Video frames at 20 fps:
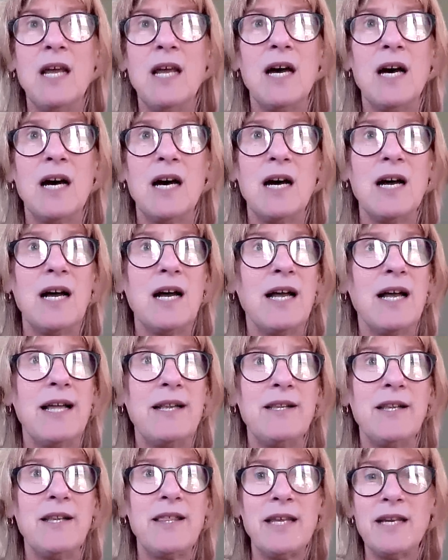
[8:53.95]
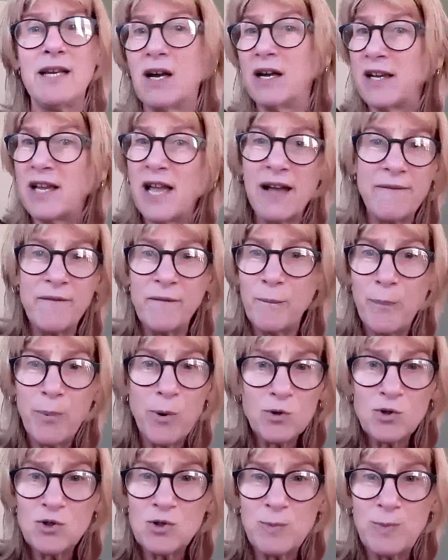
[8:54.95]
and think I haven't
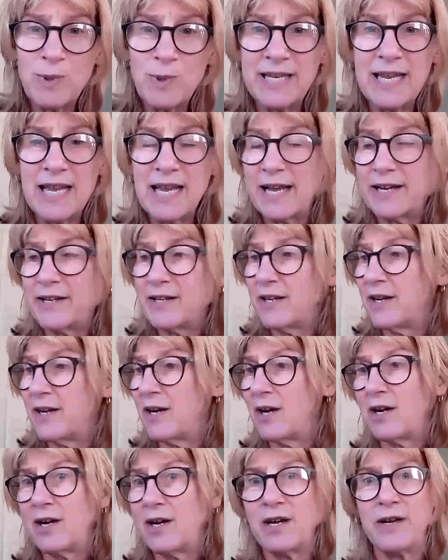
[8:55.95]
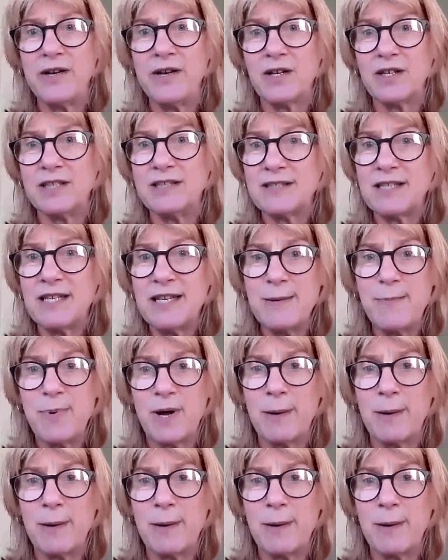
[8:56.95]
possibly had a night's sleep.